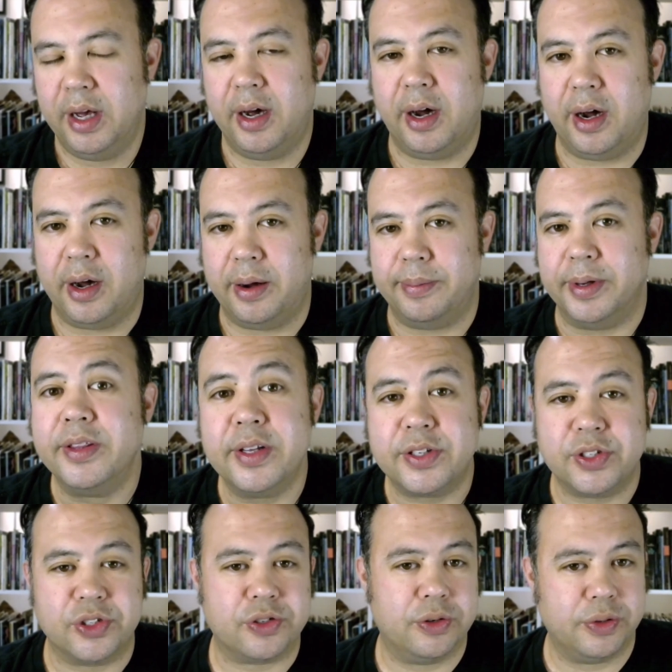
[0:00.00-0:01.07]
And
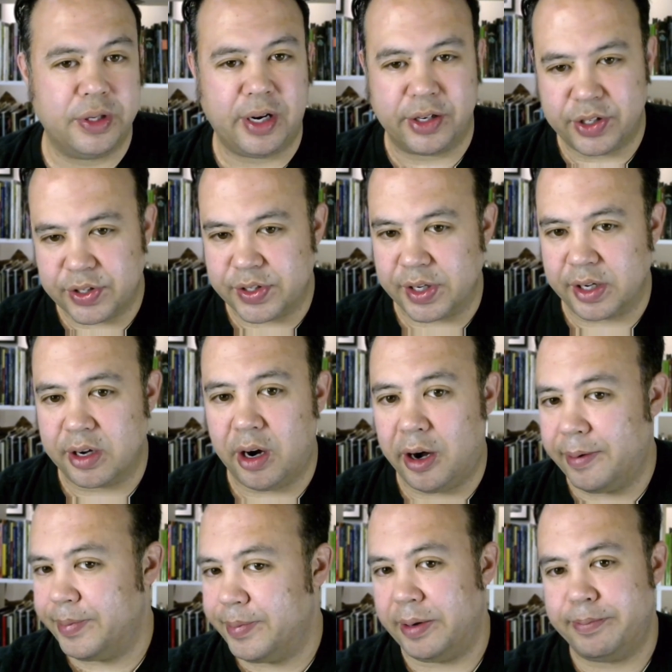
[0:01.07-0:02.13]
this is true not just in
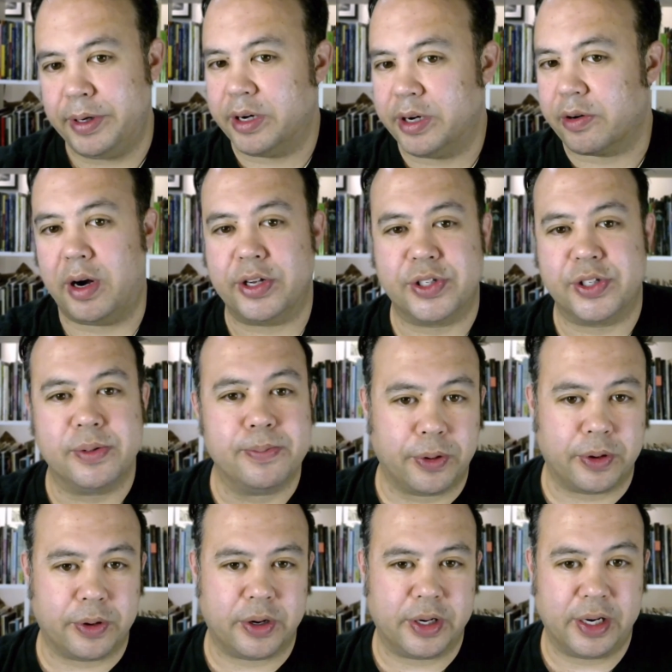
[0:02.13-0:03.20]
combat, but across the
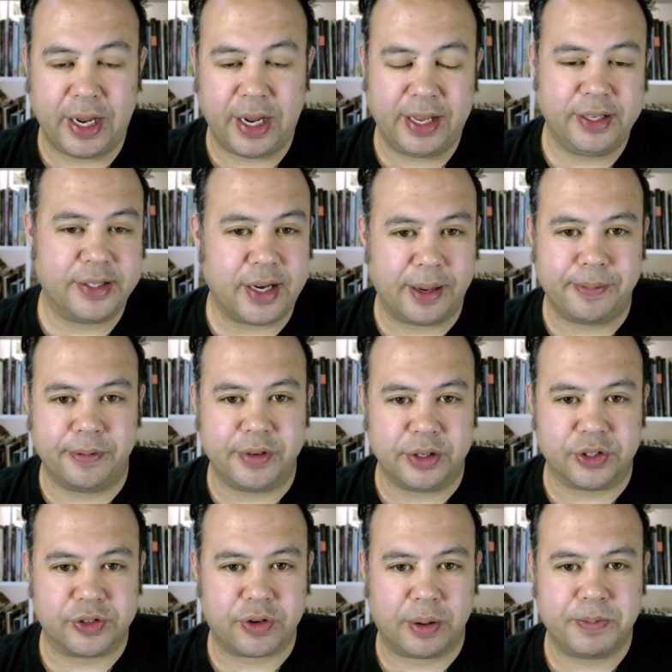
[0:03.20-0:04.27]
board in any type of
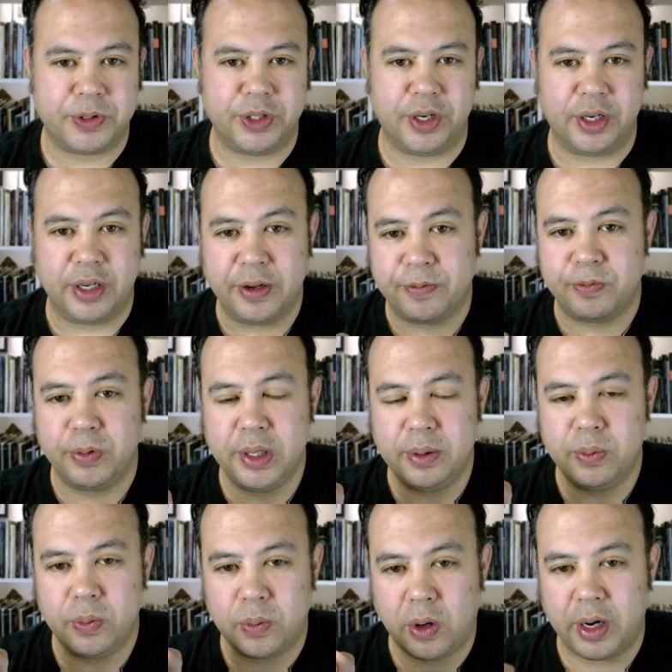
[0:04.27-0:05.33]
description. If we
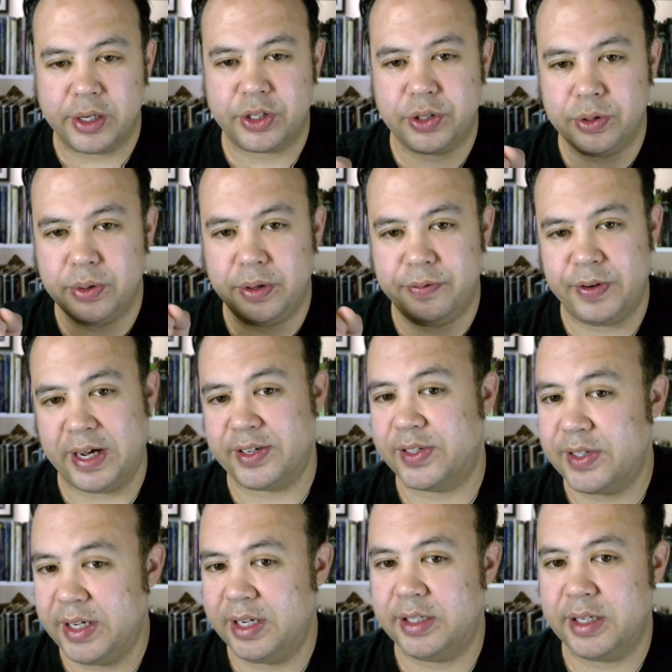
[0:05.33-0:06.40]
want to
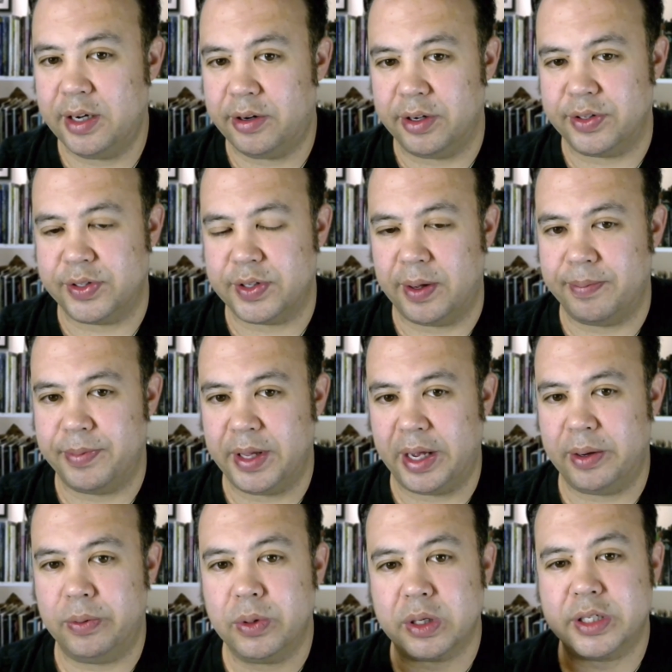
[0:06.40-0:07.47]
invest detail in
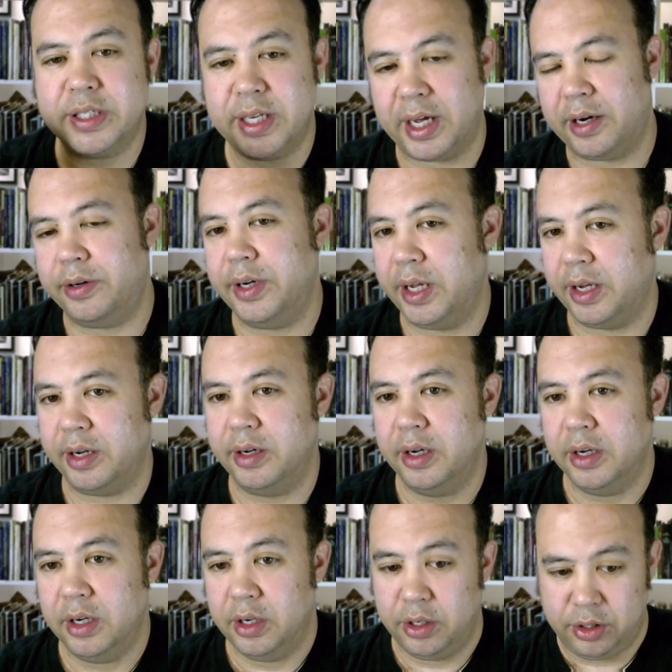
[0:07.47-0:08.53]
something, we're telling
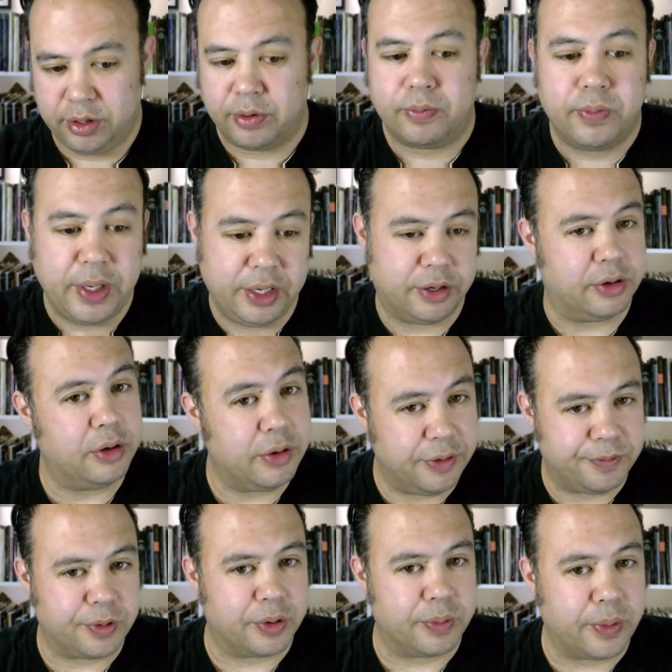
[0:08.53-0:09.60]
the reader,
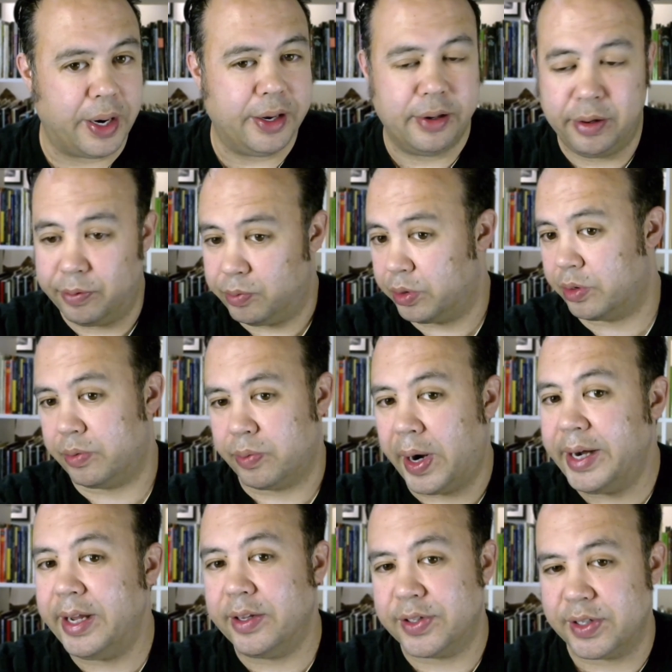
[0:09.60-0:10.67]
if we're
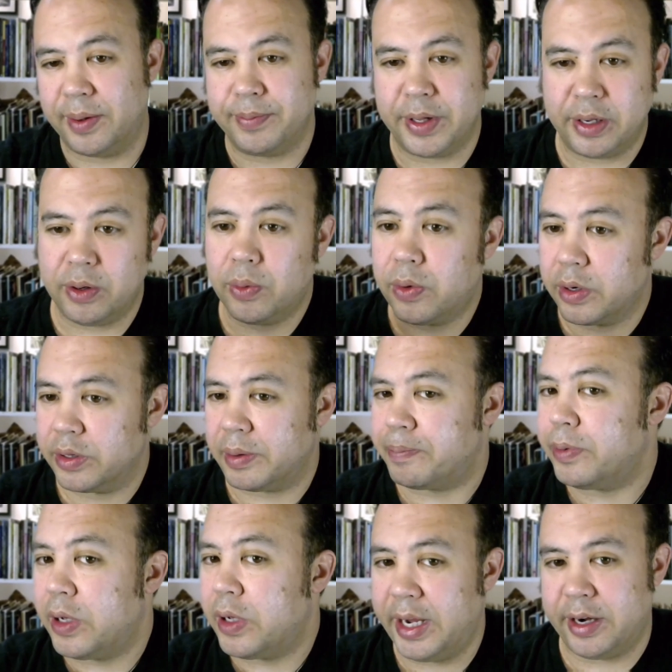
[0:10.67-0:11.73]
writing something, or the
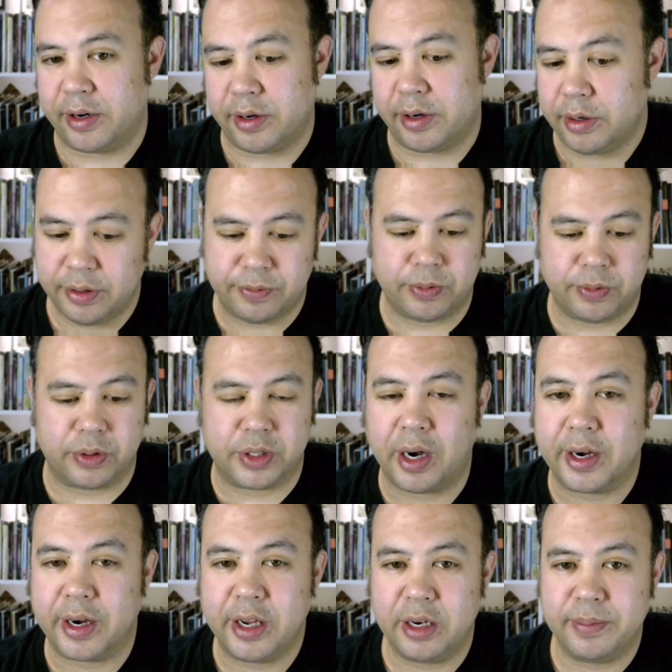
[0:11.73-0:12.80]
player, if we're
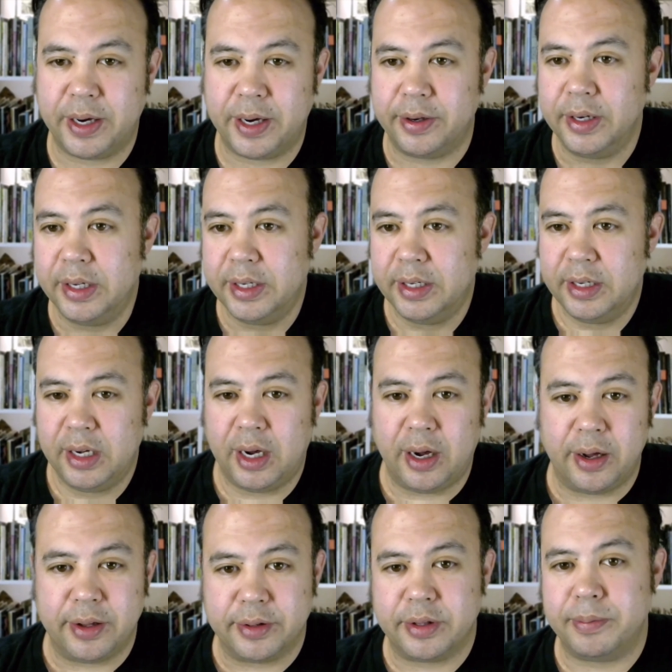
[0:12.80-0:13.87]
talking about
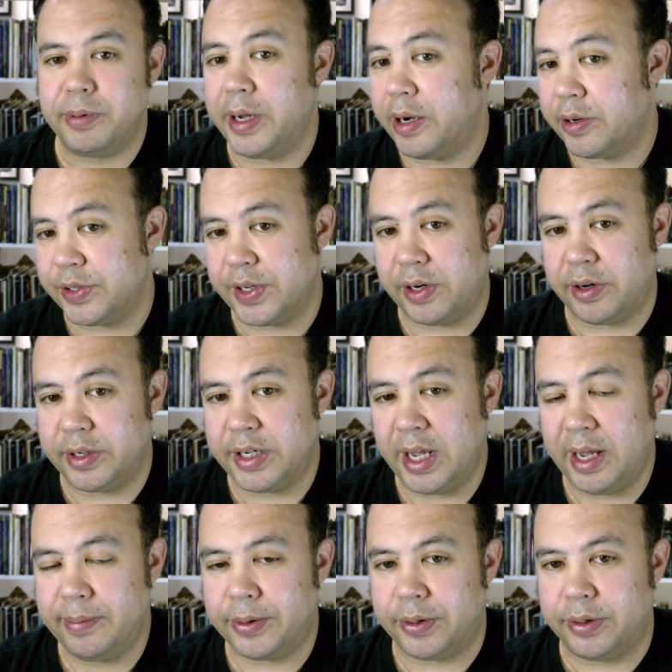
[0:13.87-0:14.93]
the players at our
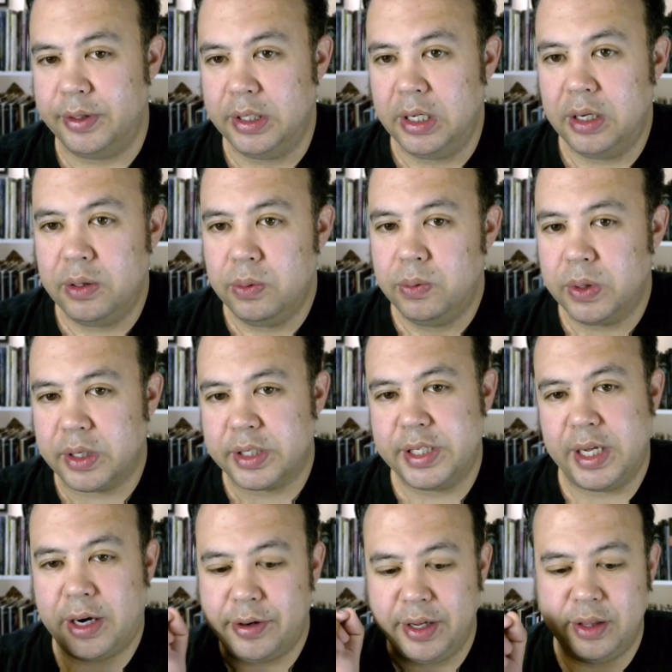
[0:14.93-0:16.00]
table, we're
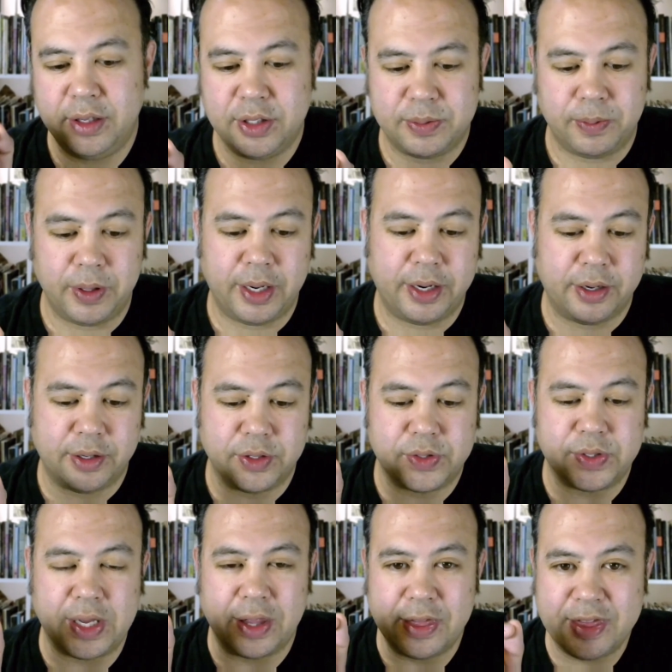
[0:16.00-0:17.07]
telling these players
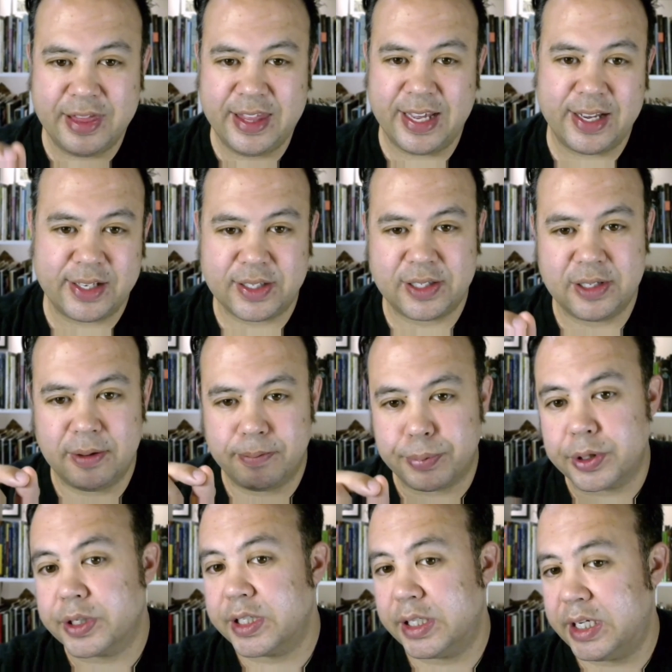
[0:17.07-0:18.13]
that this
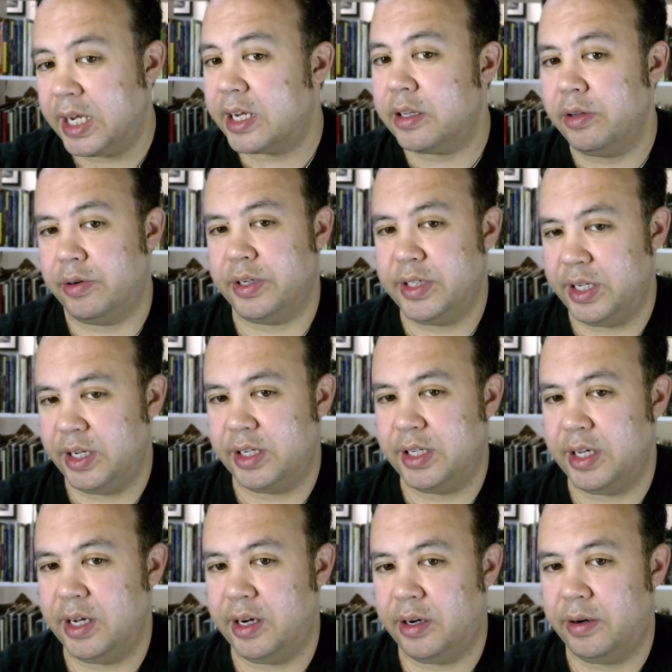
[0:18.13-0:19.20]
particular
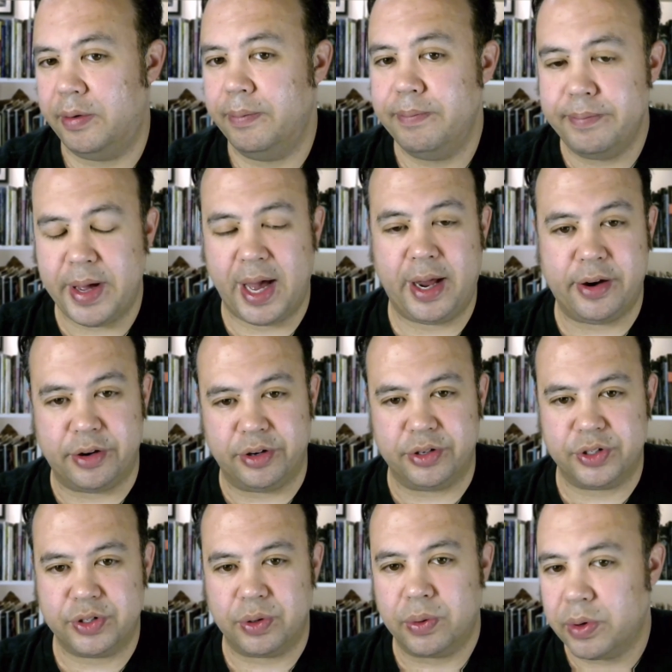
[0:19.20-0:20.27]
detail
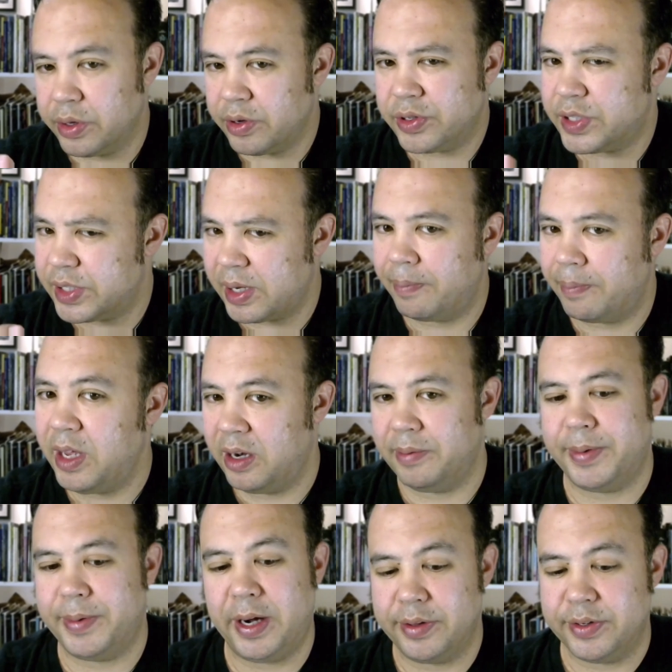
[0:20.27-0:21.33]
matters, or there's something
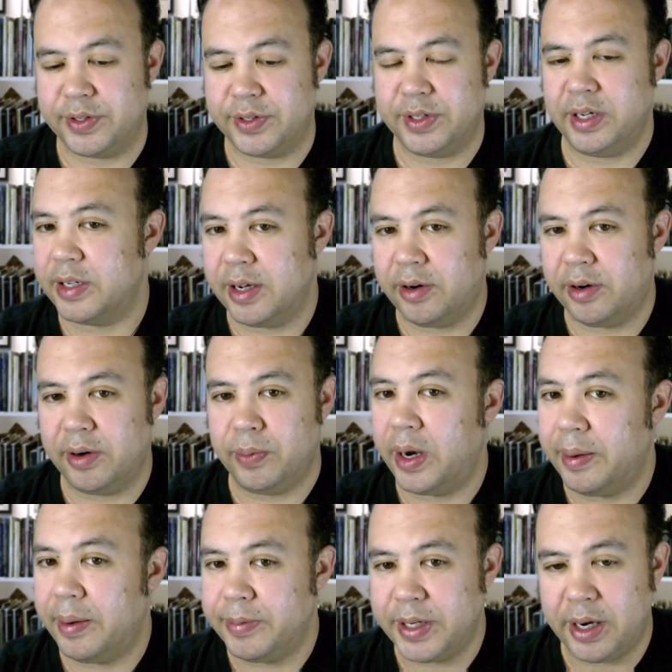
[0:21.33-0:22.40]
about this detail and
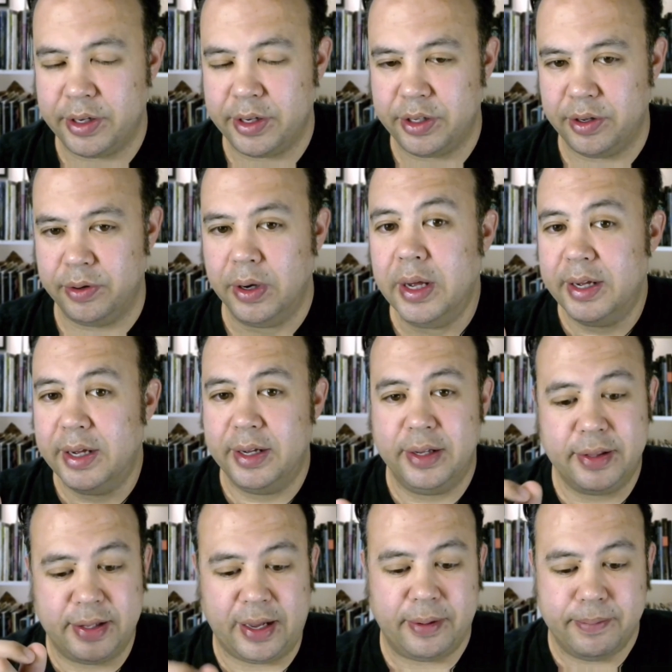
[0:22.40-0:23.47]
what I'm telling you
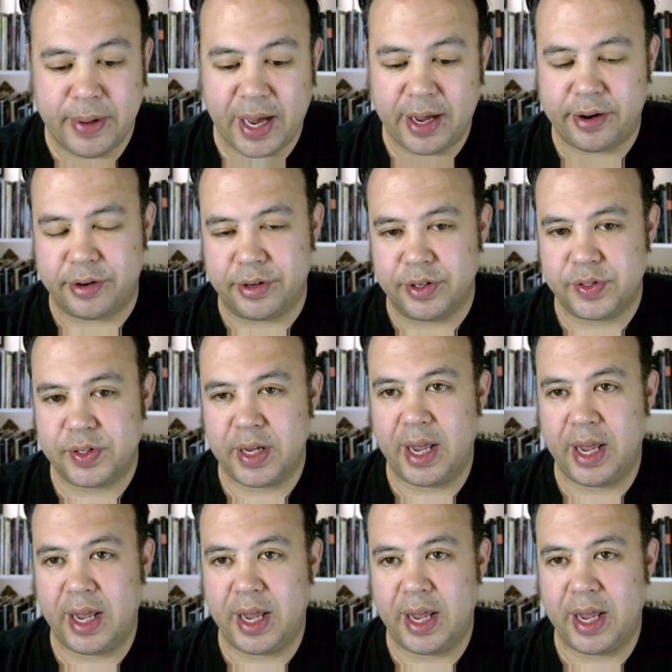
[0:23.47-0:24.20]
that matters.